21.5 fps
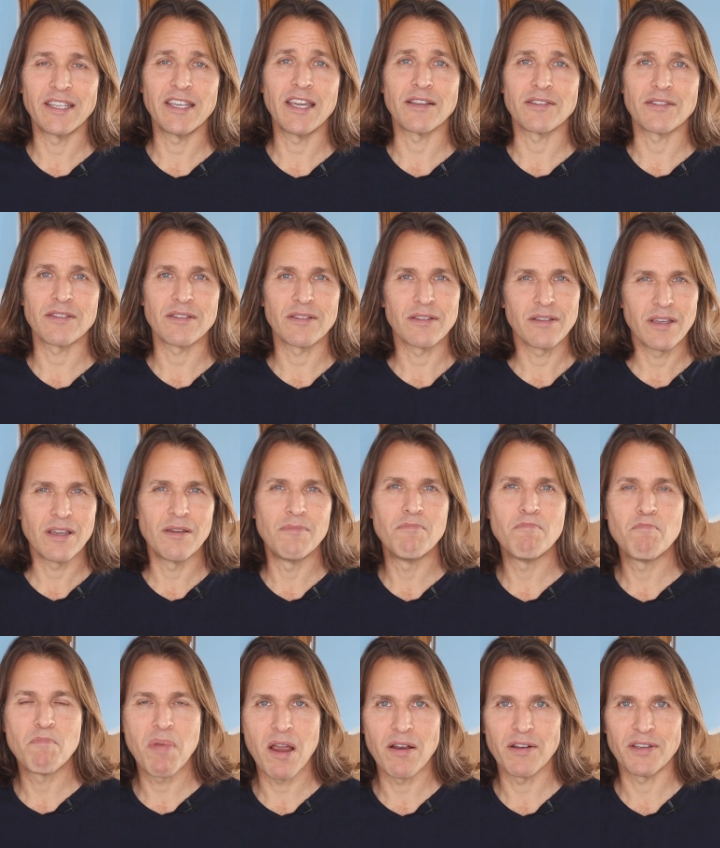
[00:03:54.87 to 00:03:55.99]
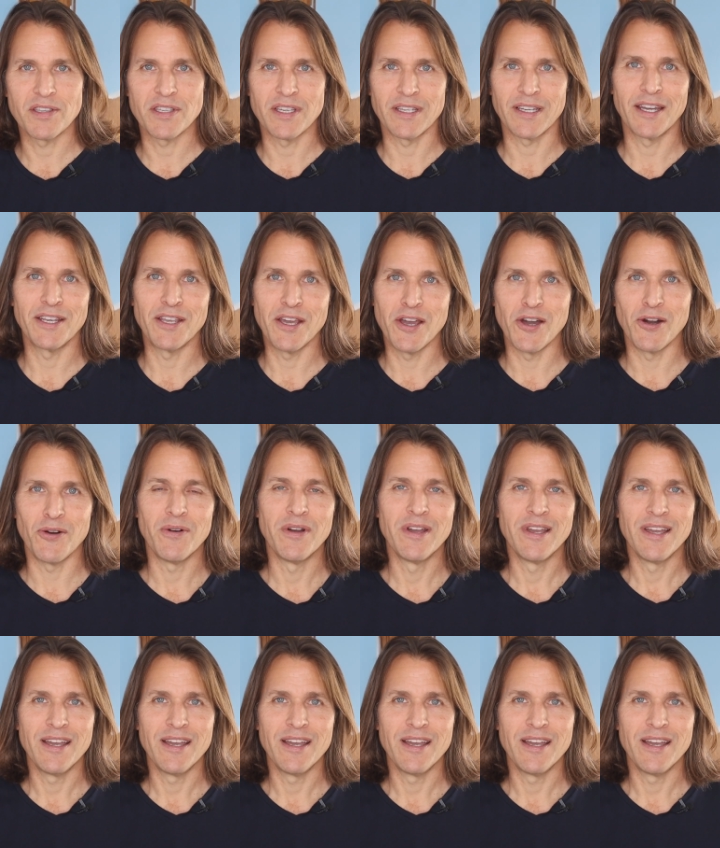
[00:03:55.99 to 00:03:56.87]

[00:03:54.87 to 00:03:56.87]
Yes, embarrassing, I know.